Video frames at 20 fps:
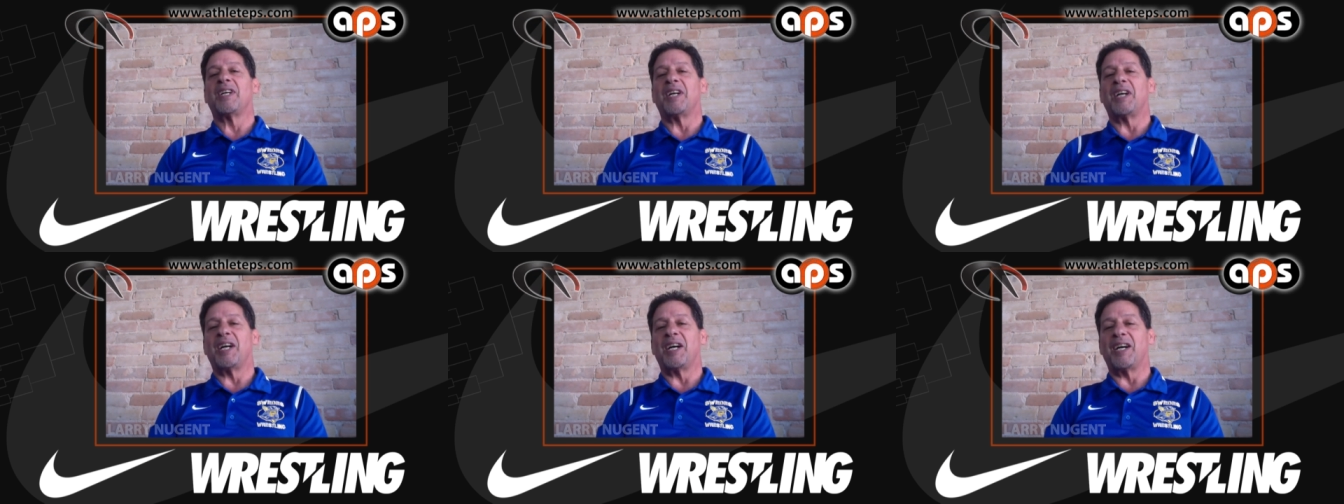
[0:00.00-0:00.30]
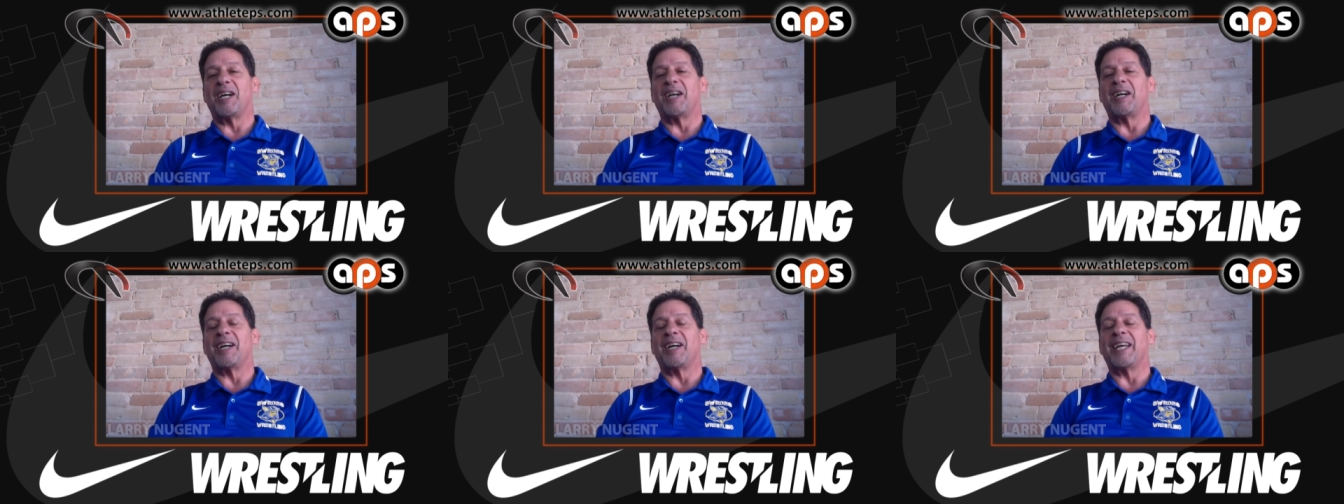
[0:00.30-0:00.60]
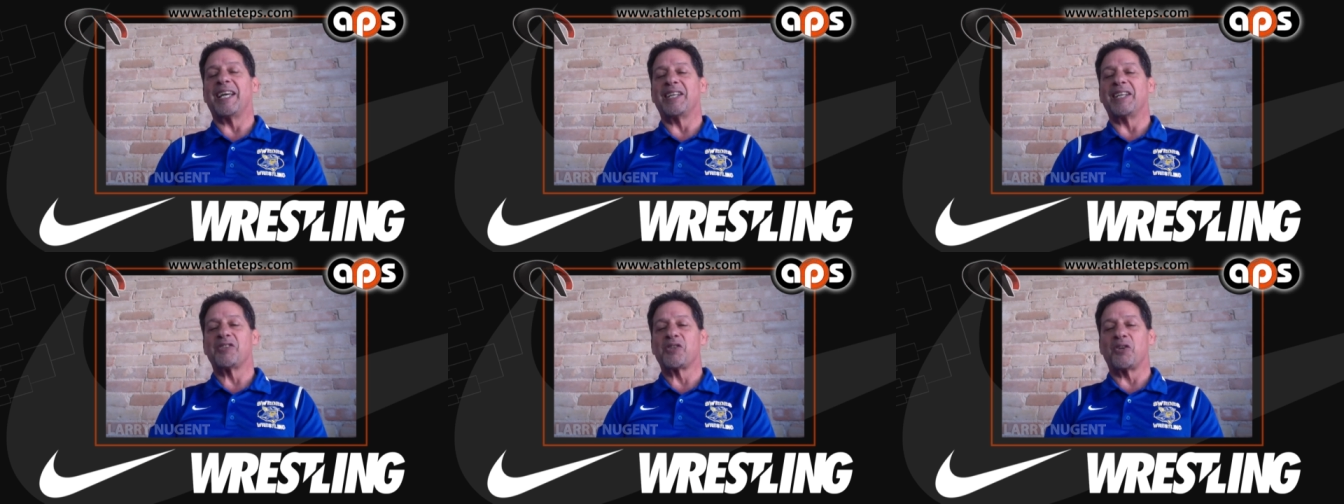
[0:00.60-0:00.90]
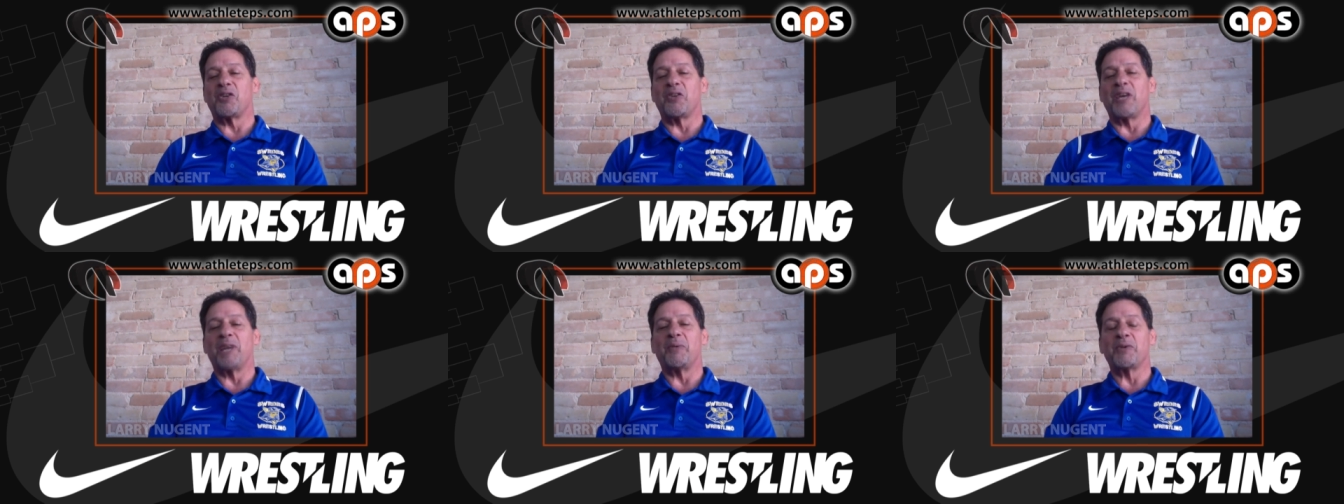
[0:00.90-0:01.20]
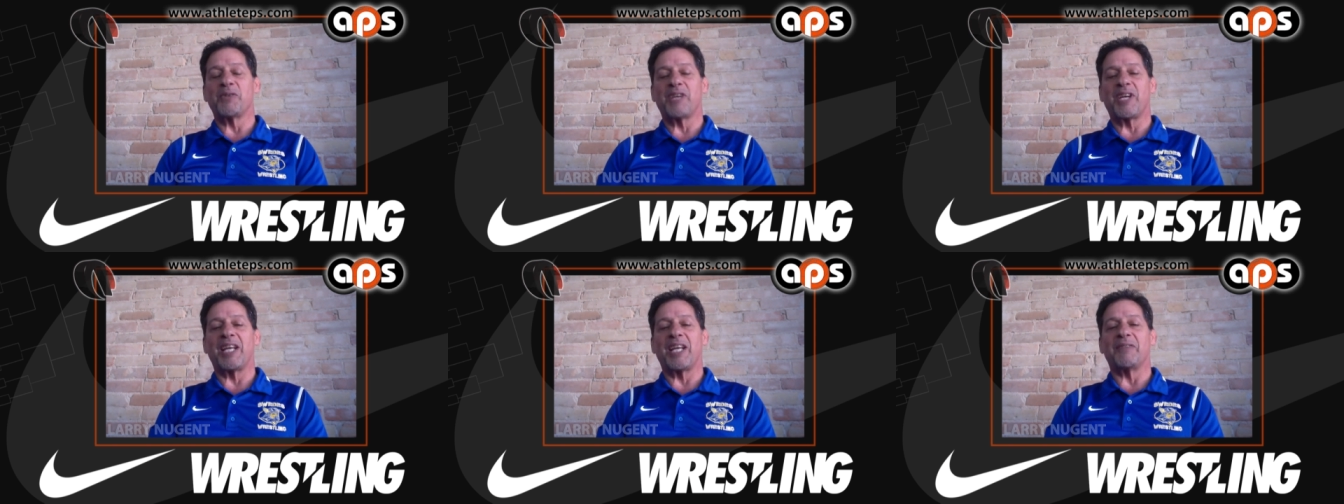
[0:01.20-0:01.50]
Uh, and so that
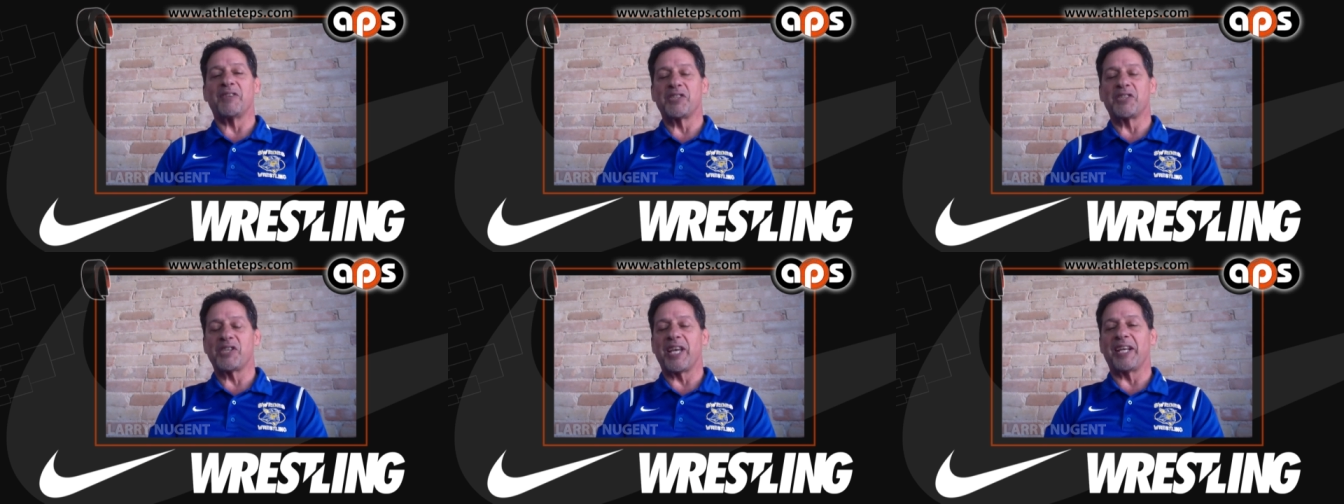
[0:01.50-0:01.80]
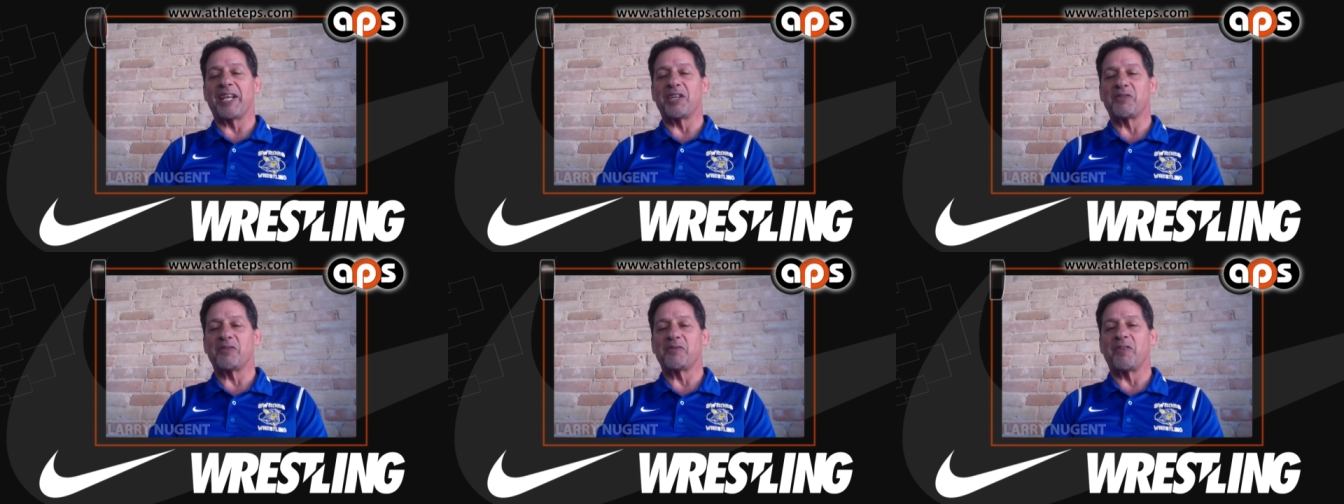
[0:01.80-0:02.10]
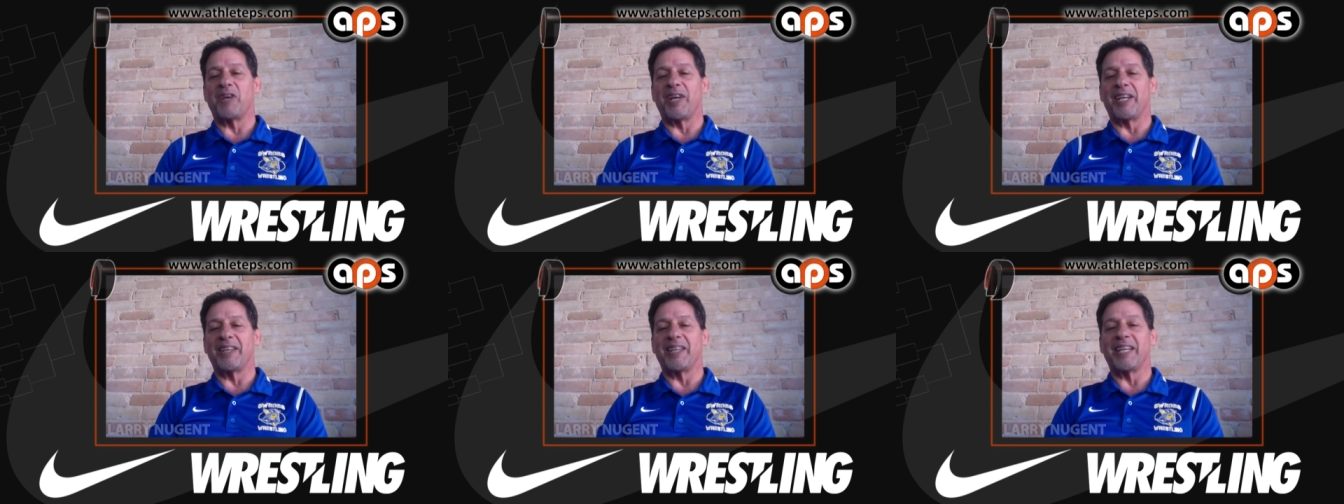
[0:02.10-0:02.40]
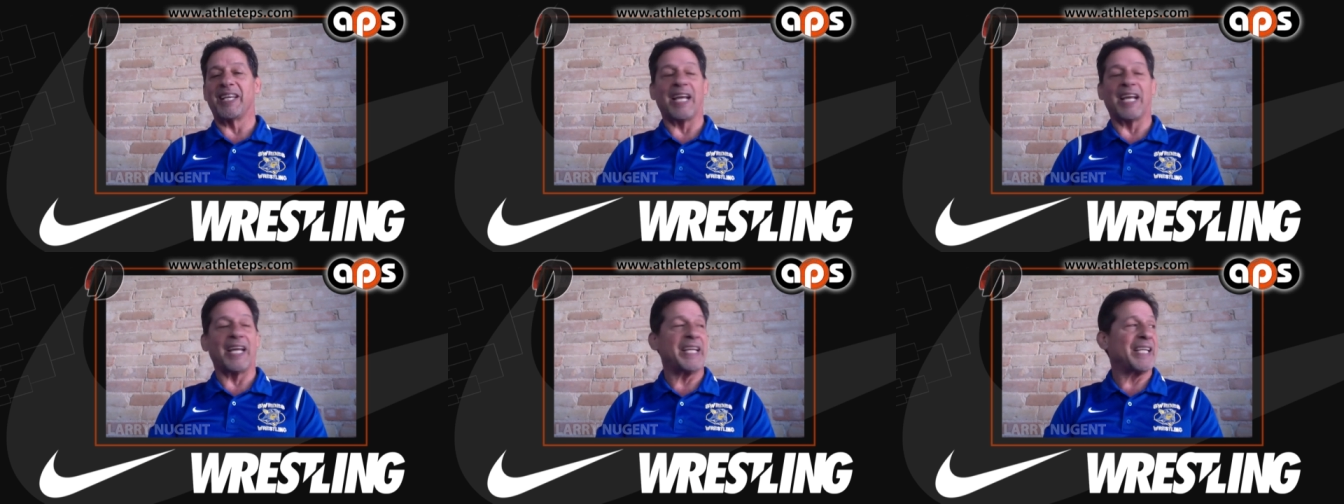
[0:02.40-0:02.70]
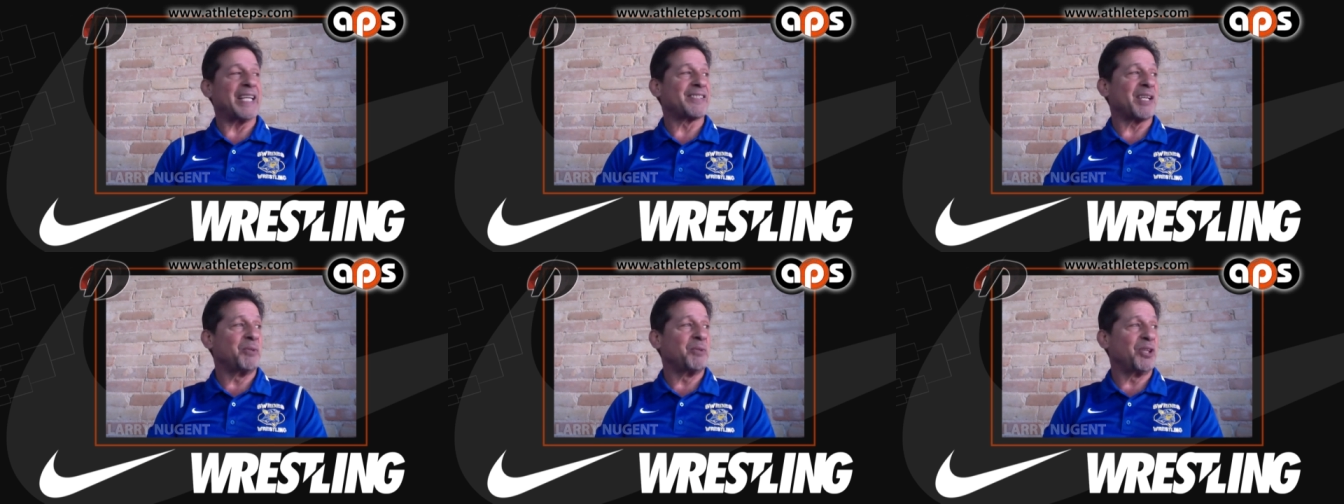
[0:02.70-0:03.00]
was kind of a satisfying thing. I
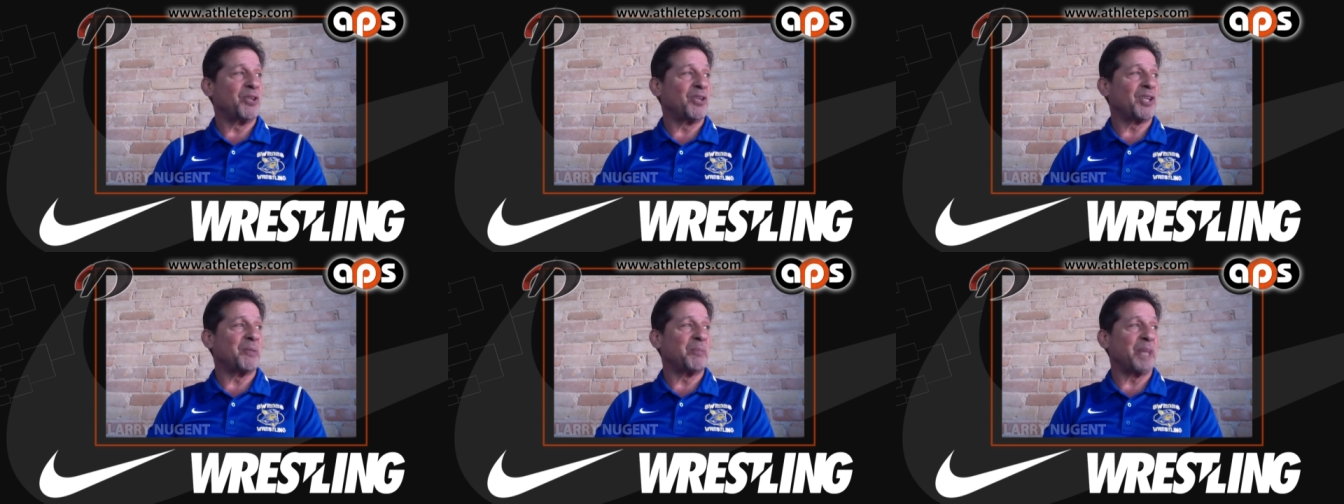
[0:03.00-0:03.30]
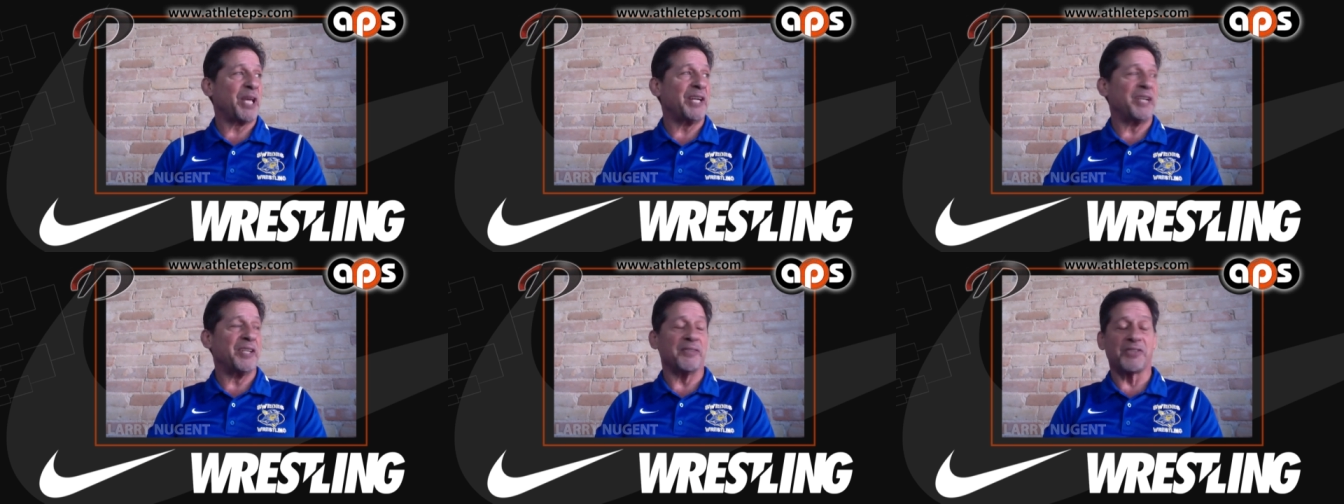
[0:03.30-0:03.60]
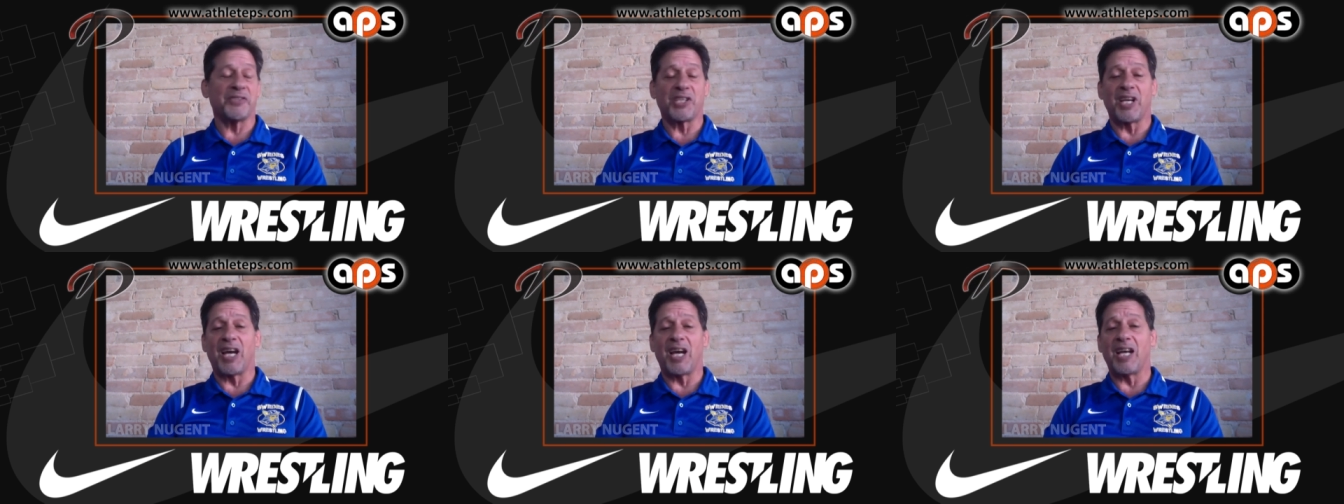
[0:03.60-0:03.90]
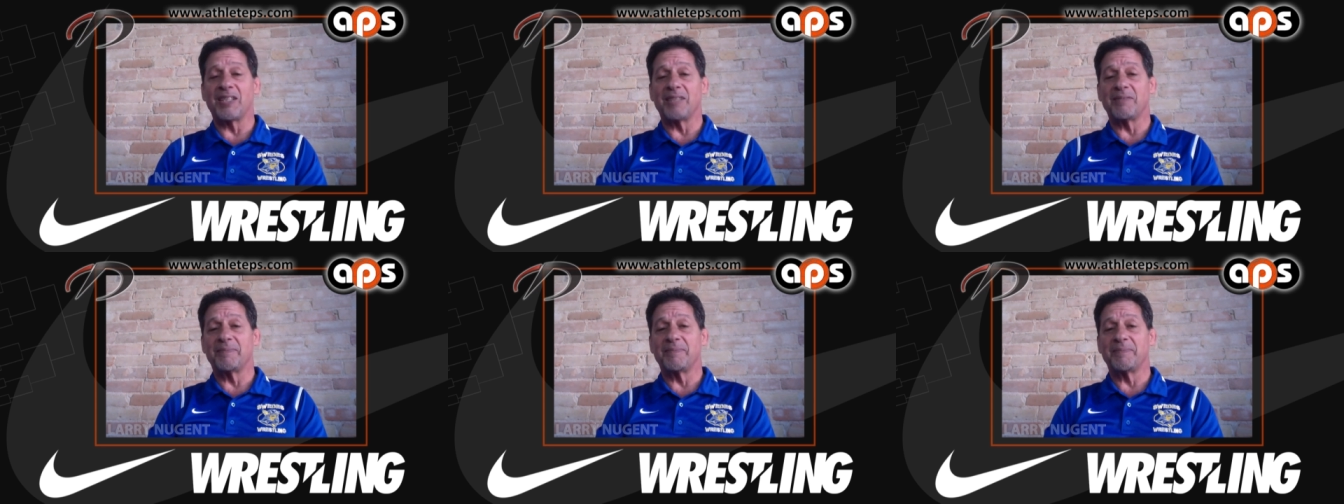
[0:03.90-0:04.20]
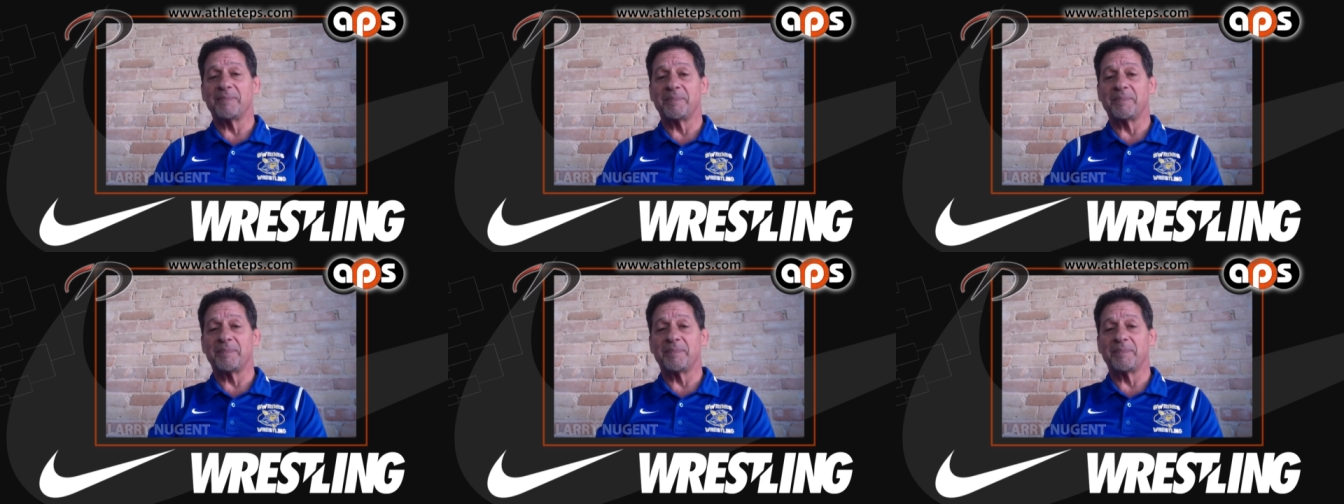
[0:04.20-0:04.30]
guess I'm a little competitive, Scott.